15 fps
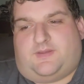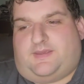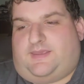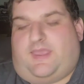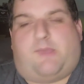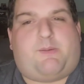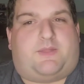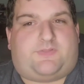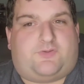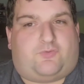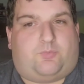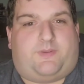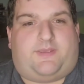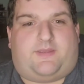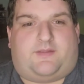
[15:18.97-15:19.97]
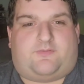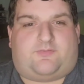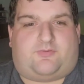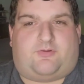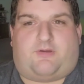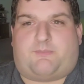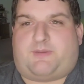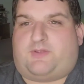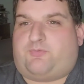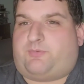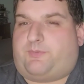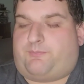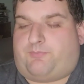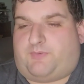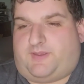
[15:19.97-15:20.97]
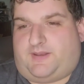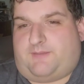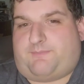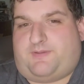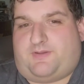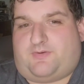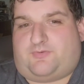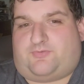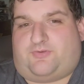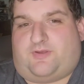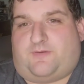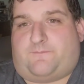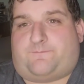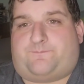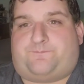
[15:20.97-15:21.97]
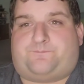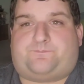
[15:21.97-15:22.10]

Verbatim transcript: it came out this weekend, so I might as well bring it up here. So